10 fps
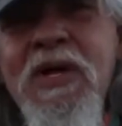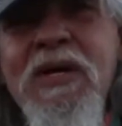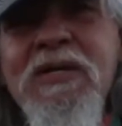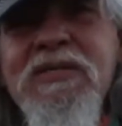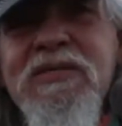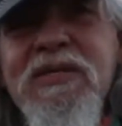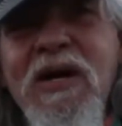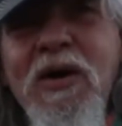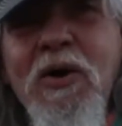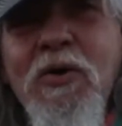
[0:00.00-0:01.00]

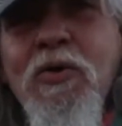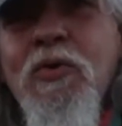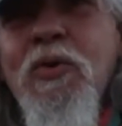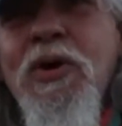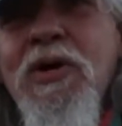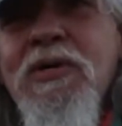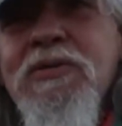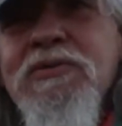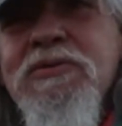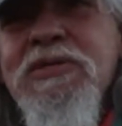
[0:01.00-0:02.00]
So
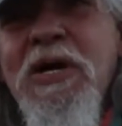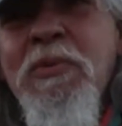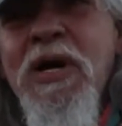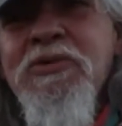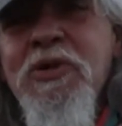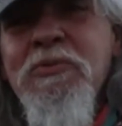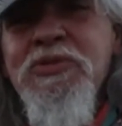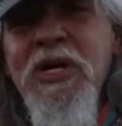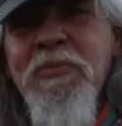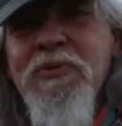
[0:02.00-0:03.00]
the thing about German
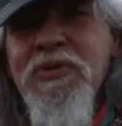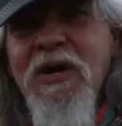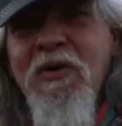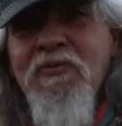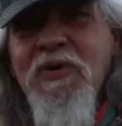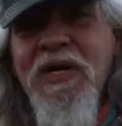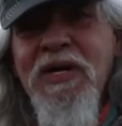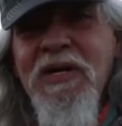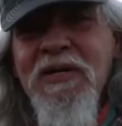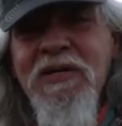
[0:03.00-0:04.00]
Shepherds, they don't
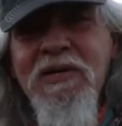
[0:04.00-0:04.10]
forget.